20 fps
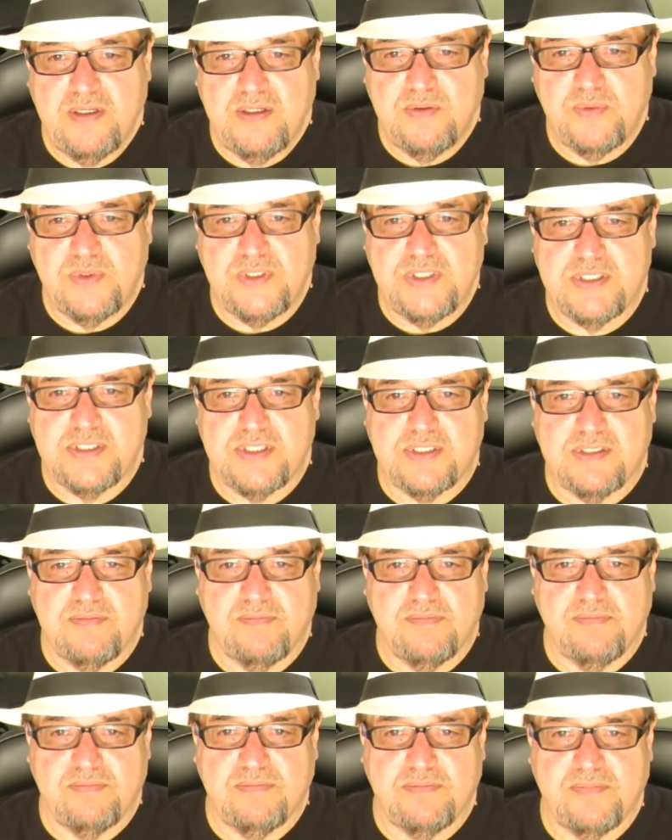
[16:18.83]
was
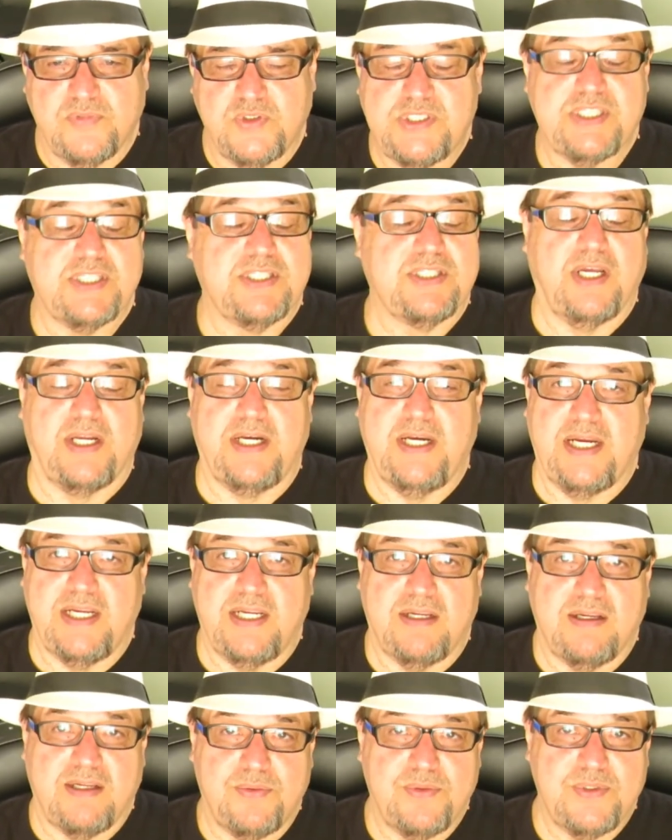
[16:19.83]
stunning.
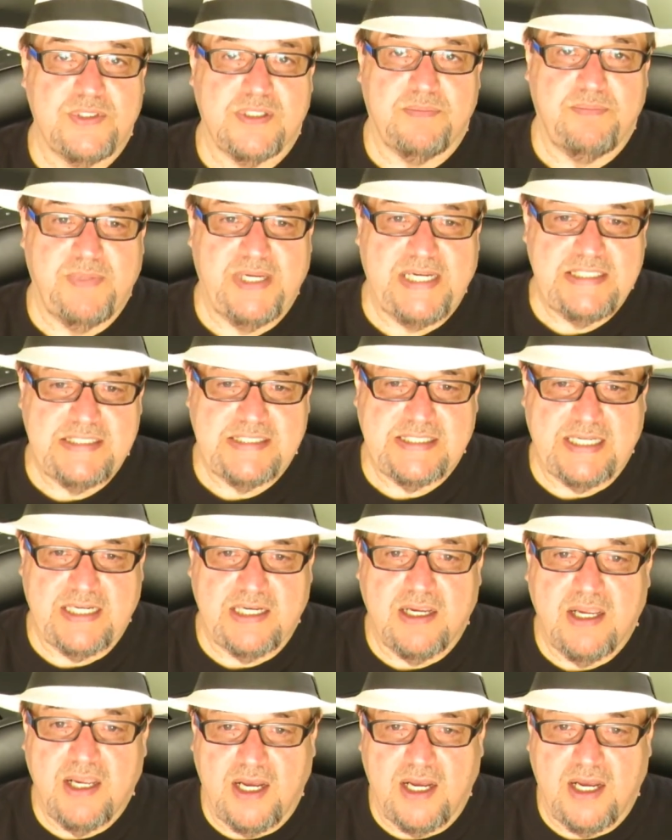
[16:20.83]
It was amazing.